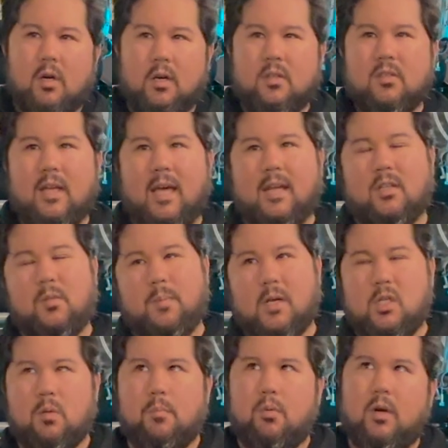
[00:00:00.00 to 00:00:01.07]
hooks, and
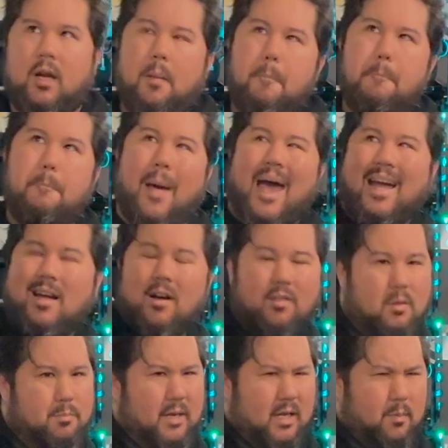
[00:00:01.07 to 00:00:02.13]
especially when putting it back
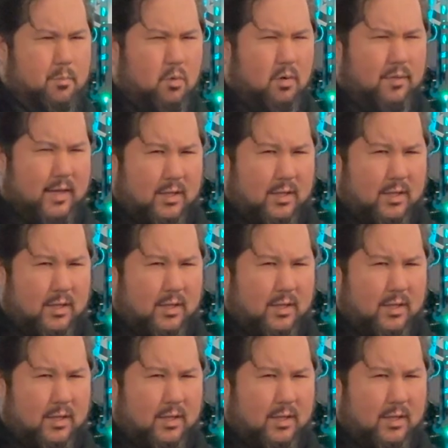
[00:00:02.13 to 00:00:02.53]
on the pegboard,